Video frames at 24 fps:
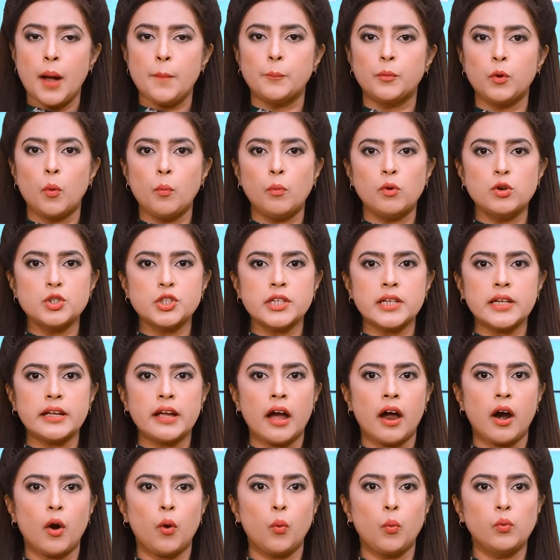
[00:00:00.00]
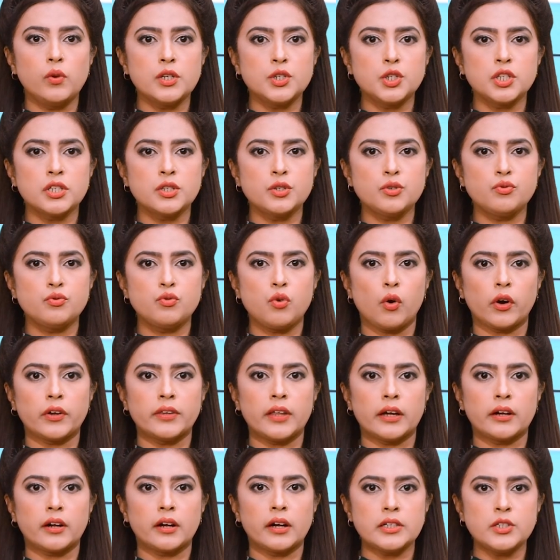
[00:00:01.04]
promoting her vision for
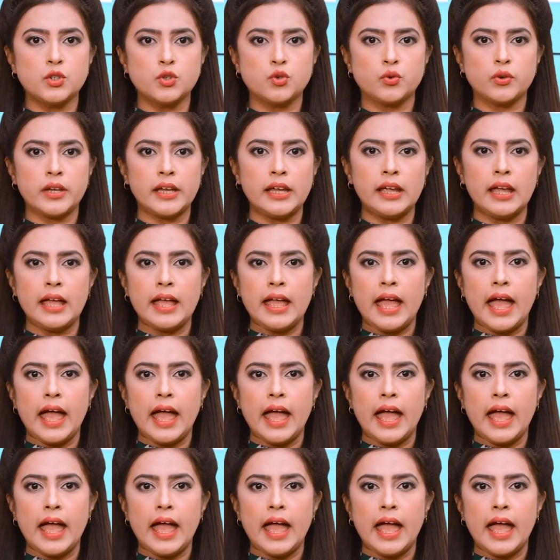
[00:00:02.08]
the country